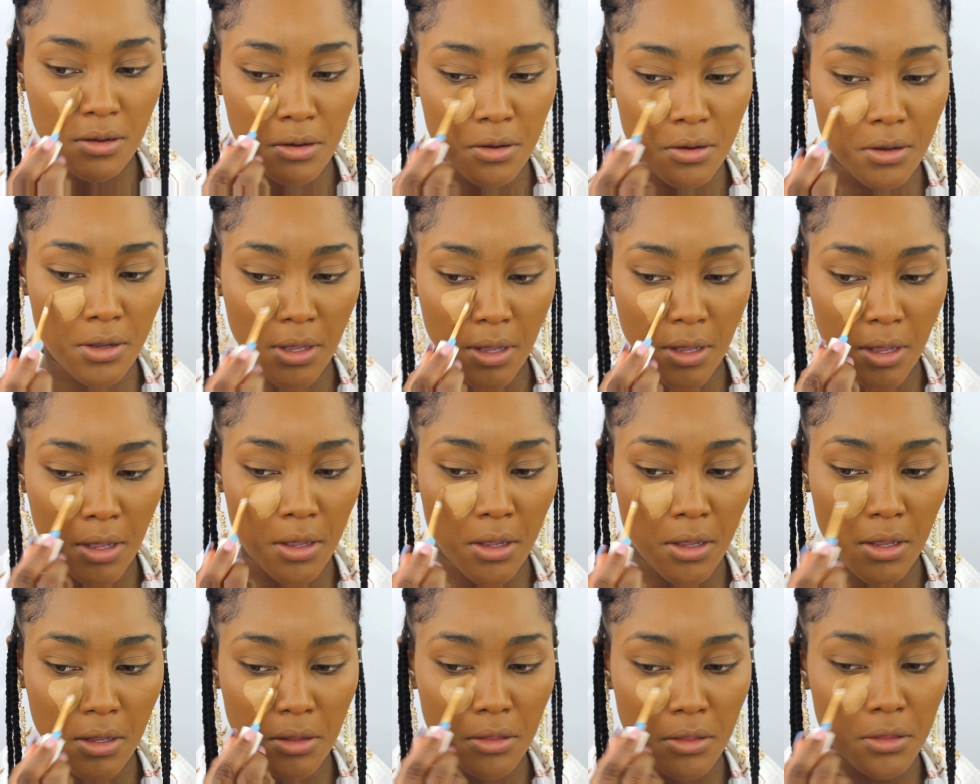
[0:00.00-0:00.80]

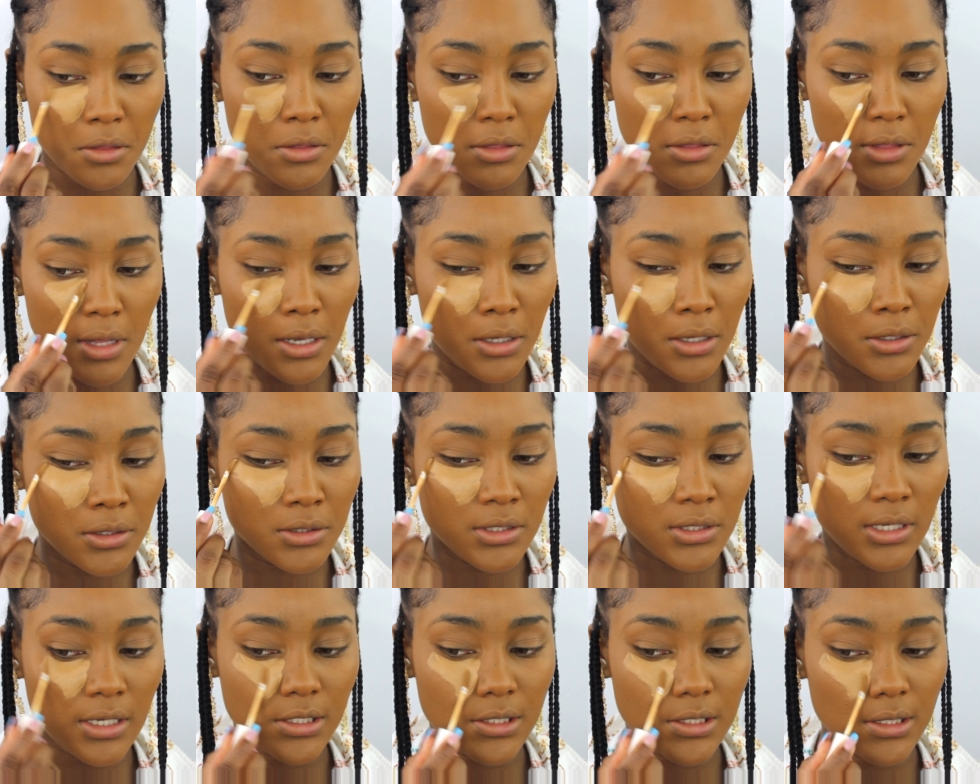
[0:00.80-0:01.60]
Okay, that
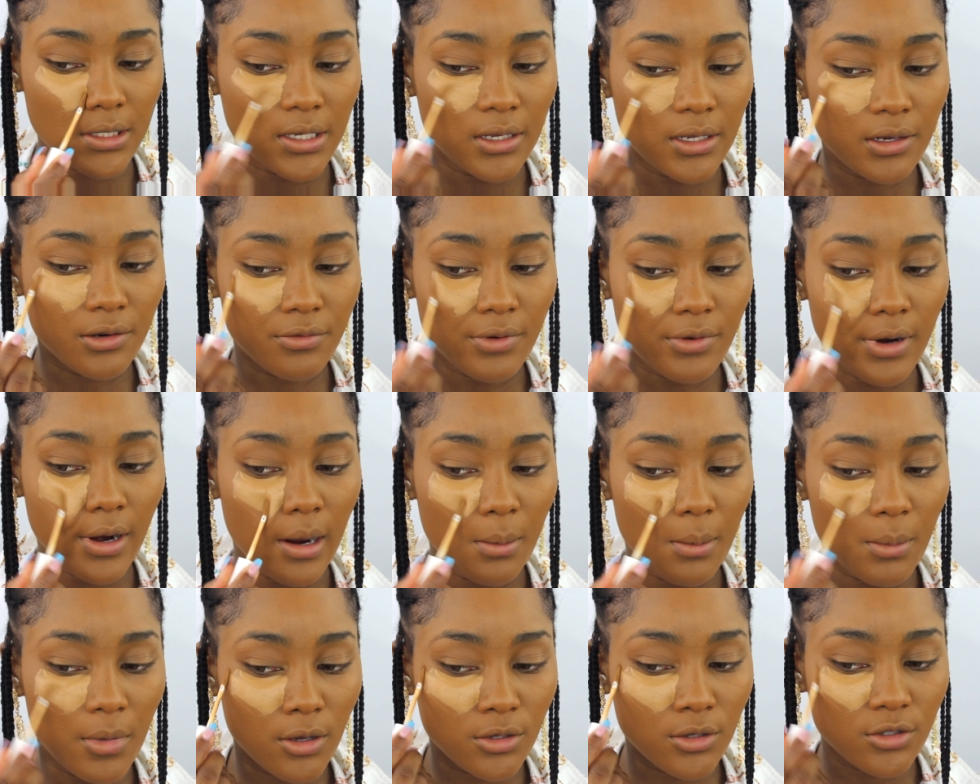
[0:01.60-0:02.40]
is actually a right
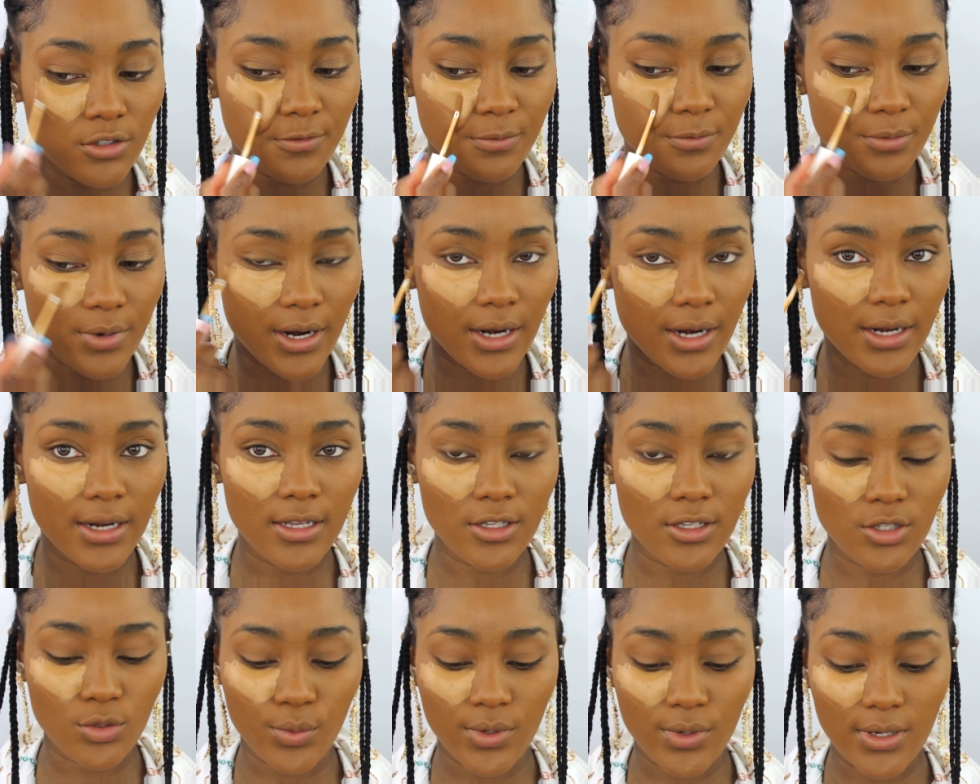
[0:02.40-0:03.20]
amount of
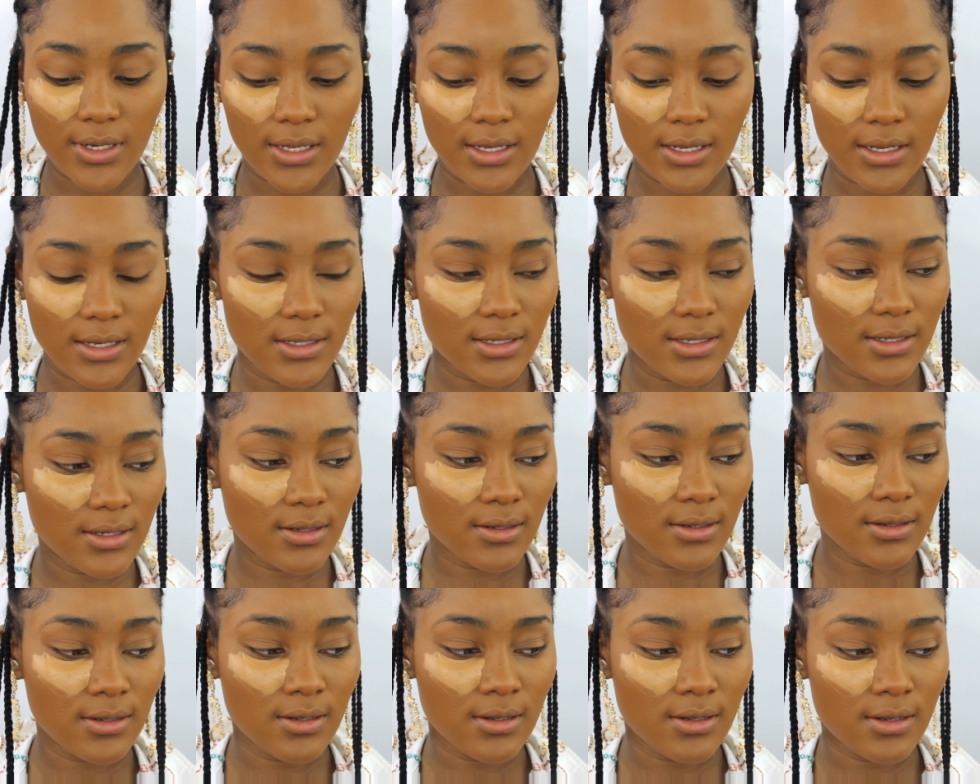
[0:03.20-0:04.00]
brightness we need
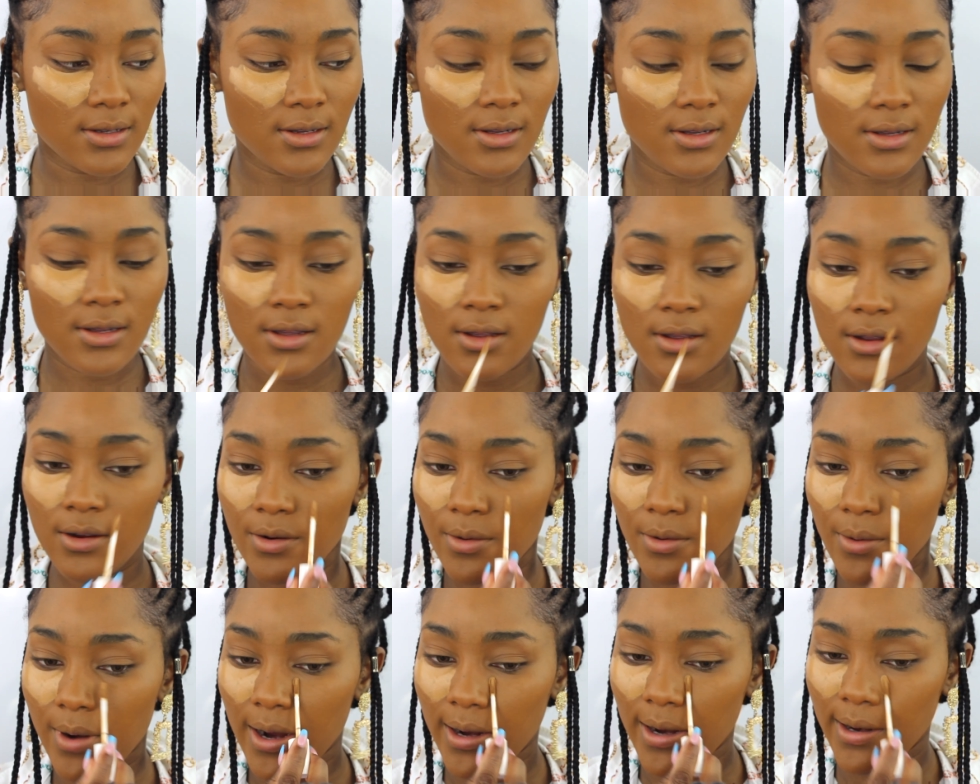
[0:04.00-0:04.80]

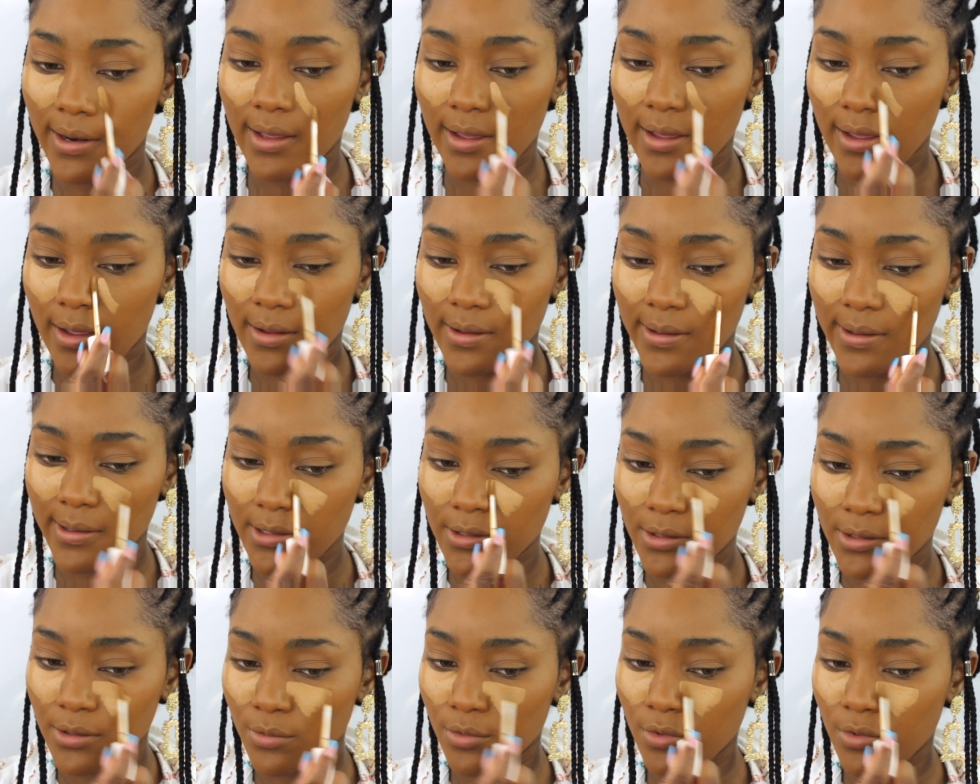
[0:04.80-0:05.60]
right there.
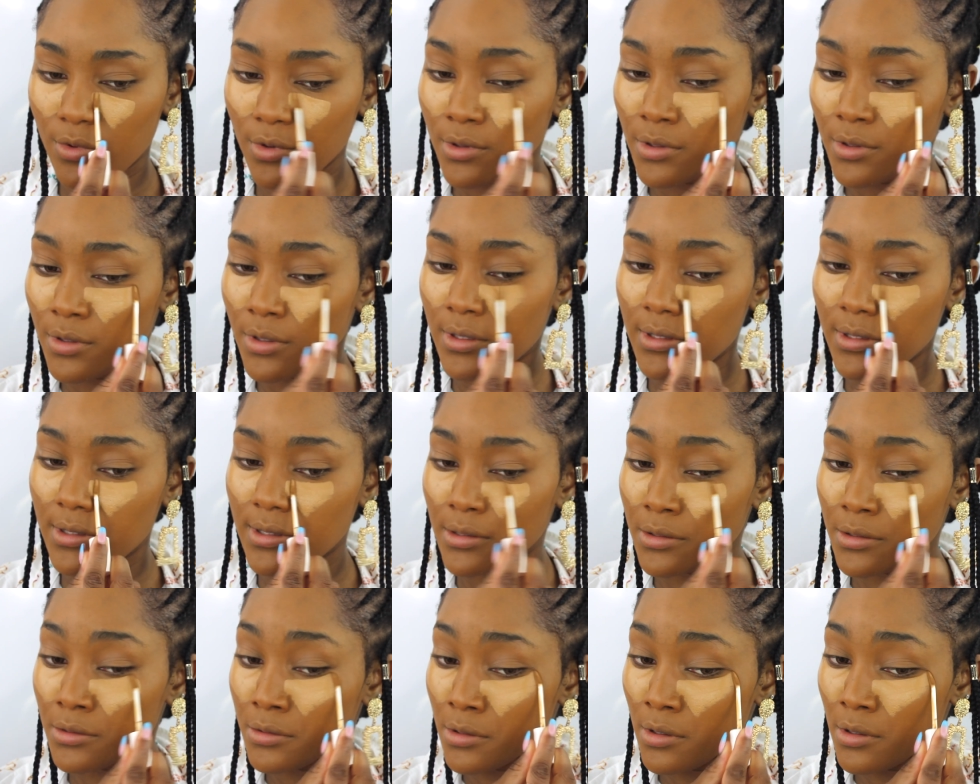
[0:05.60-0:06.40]
So we're going to use
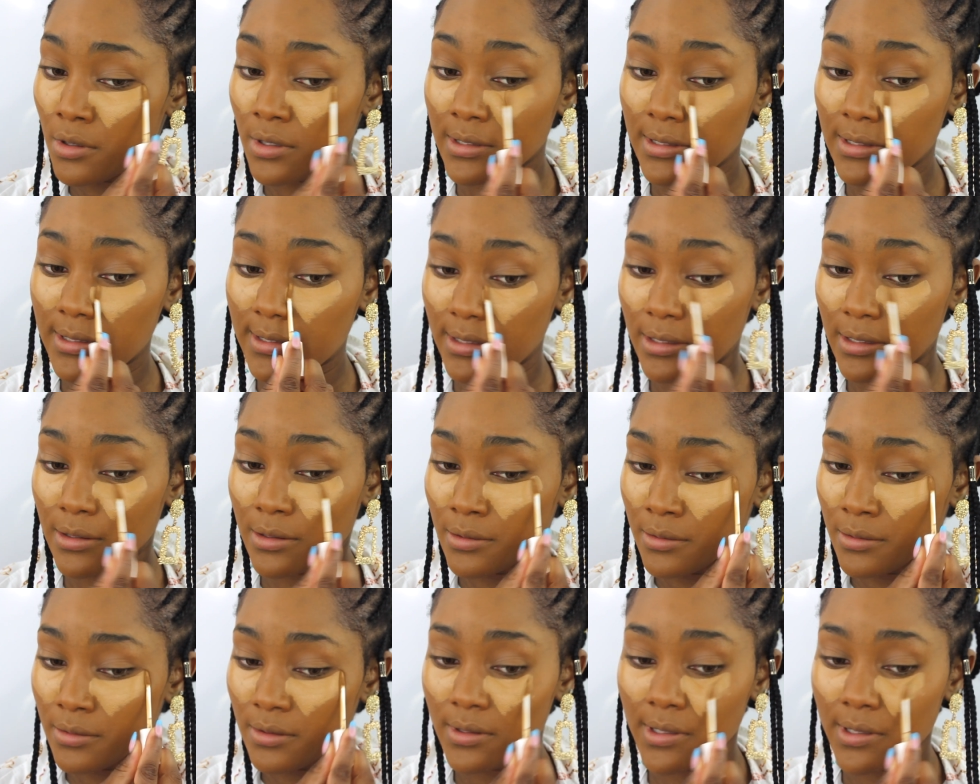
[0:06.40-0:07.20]
this to
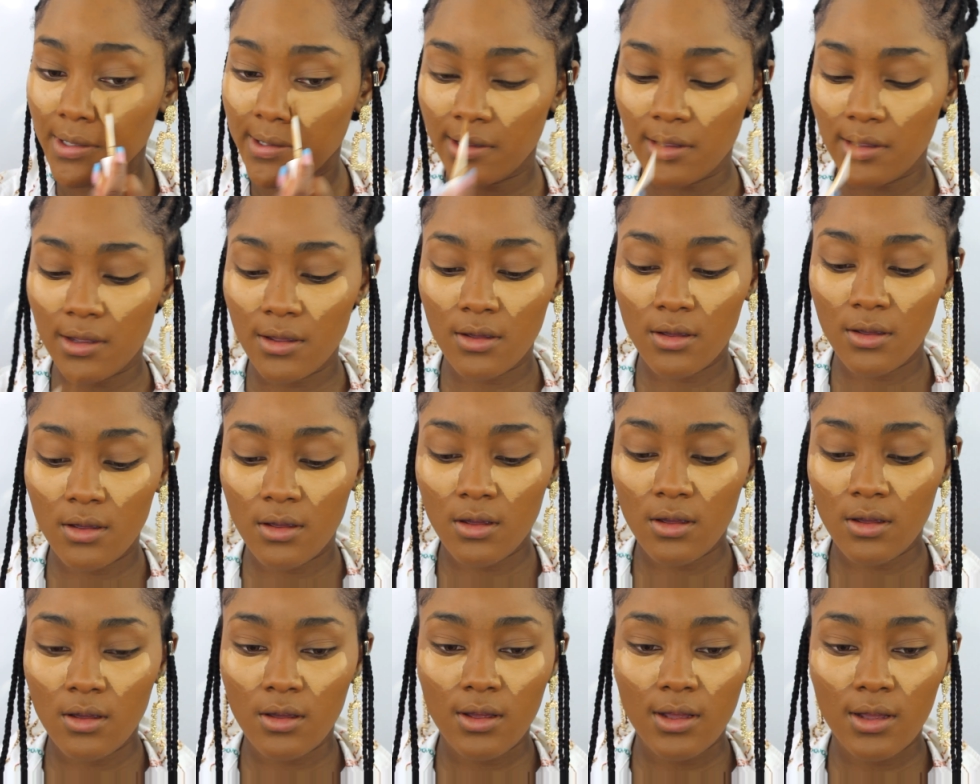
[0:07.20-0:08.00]
conceal
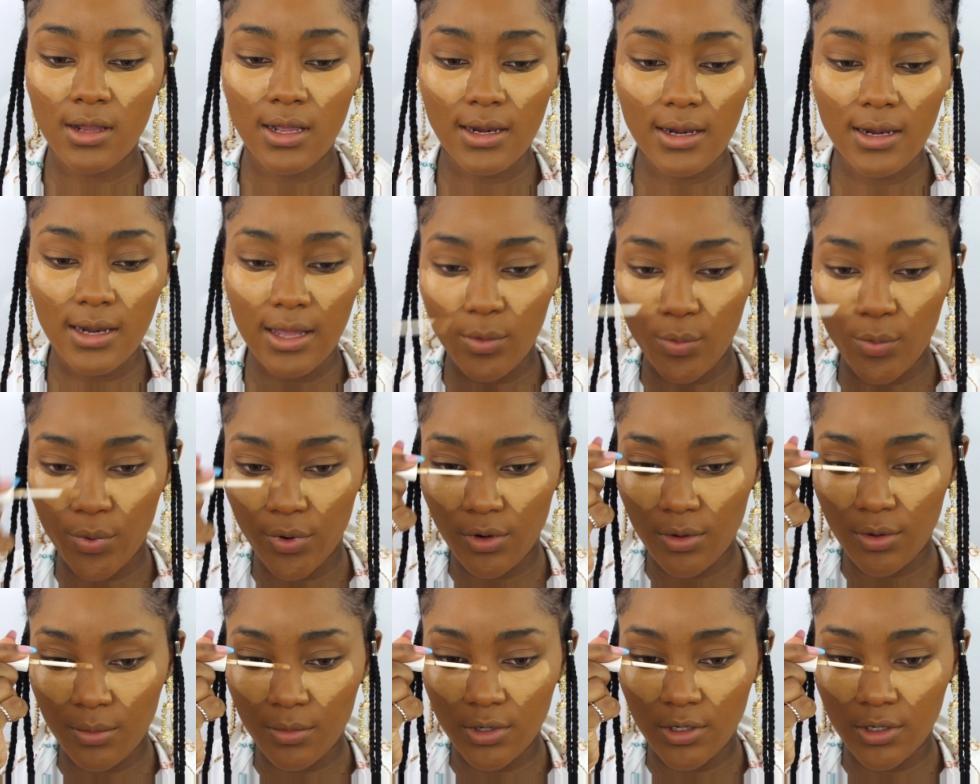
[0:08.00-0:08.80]
like
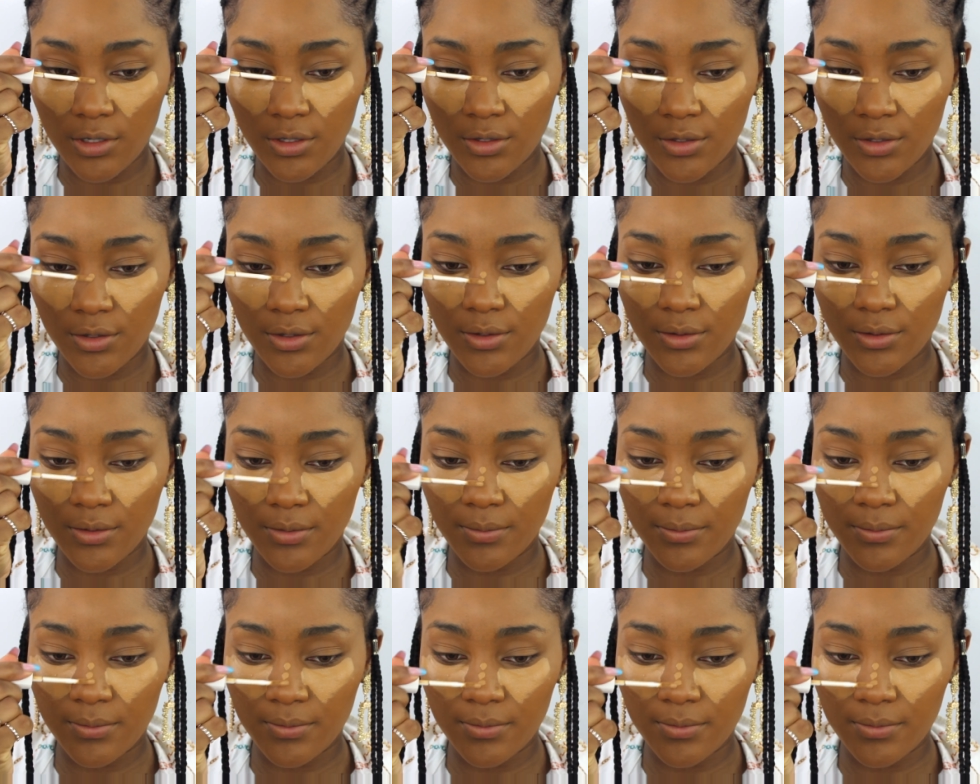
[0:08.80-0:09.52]
we normally do.